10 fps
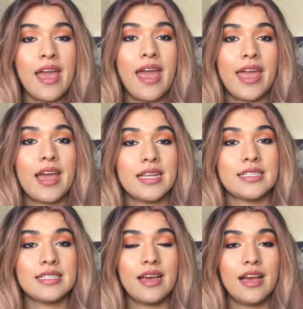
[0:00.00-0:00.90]

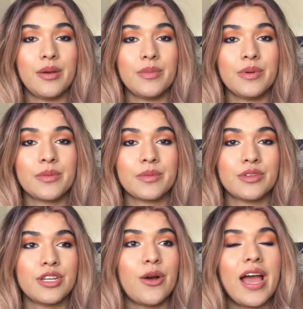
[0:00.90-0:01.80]
And
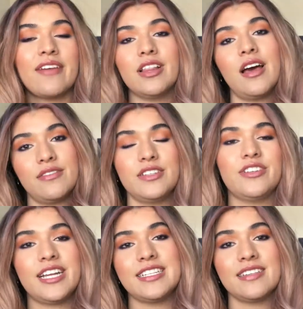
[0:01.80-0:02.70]
I have a lot of
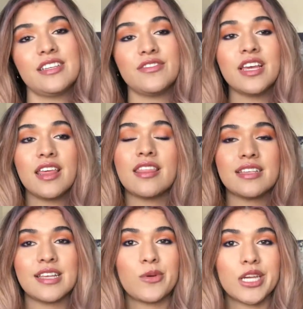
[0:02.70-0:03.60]
different ideas of
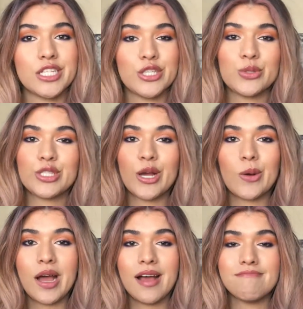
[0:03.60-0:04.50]
things that we could do.
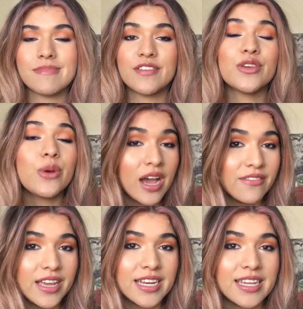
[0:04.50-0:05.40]
So if you
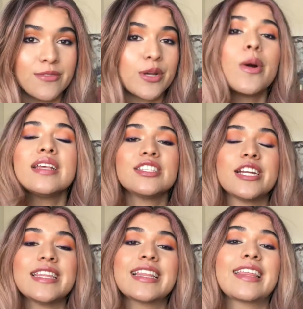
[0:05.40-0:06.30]
have any requests or
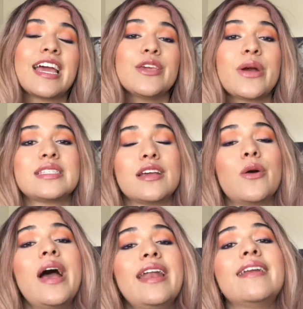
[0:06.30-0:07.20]
anything like that, you guys can
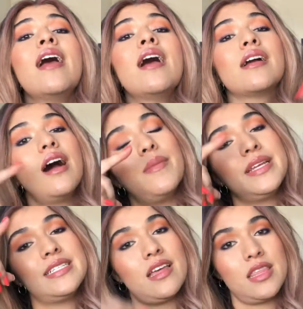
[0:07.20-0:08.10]
go ahead and
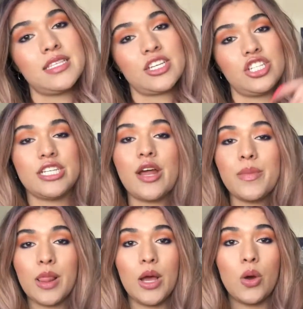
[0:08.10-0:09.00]
comment on the section down
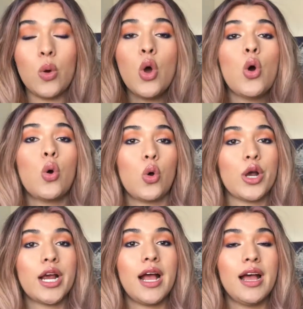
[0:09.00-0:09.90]
below
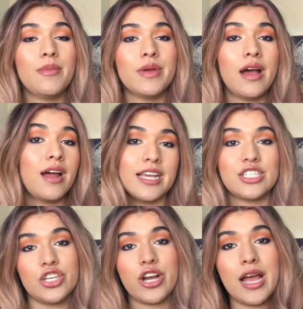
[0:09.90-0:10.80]
or on
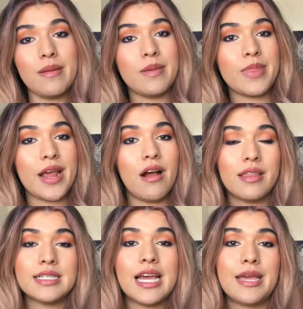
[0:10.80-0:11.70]
Instagram. I'm there
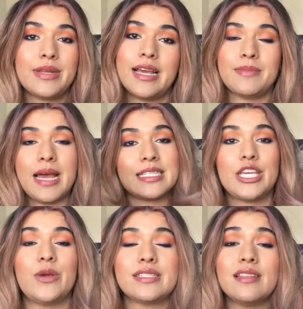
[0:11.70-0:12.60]
all the time and I'm
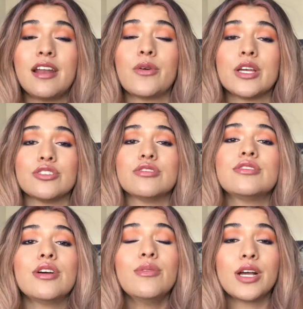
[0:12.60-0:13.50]
asking you guys a lot of
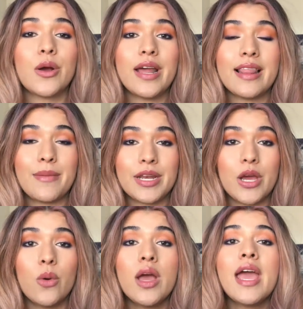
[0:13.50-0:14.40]
questions. So go ahead and let me
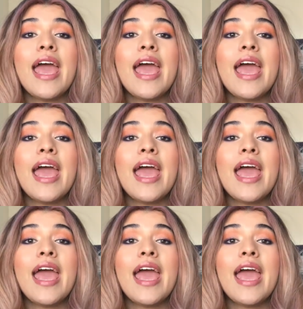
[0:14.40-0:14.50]
know.